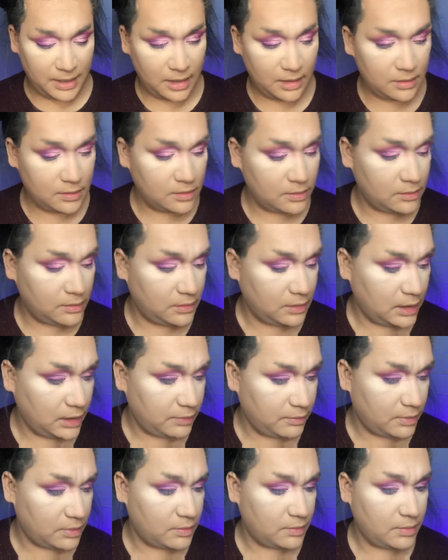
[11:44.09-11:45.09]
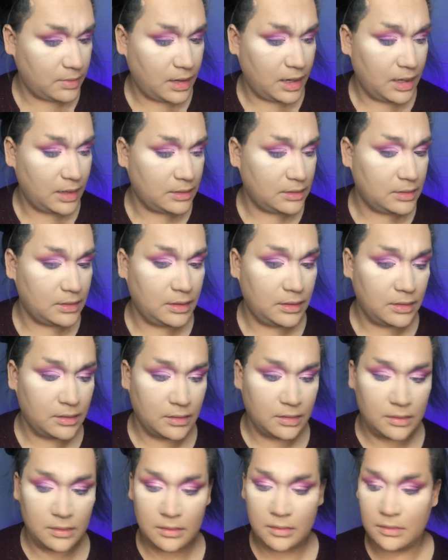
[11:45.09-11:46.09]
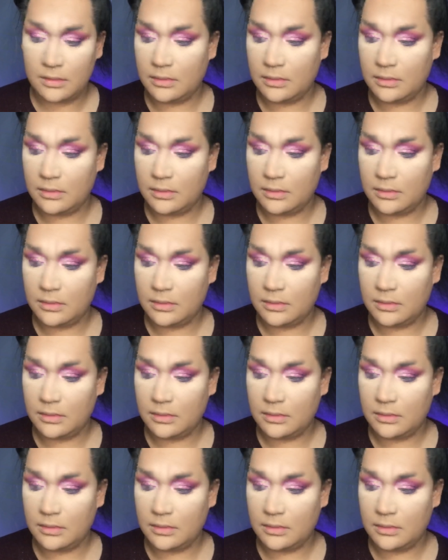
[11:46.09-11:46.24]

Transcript: pencil. It was right here.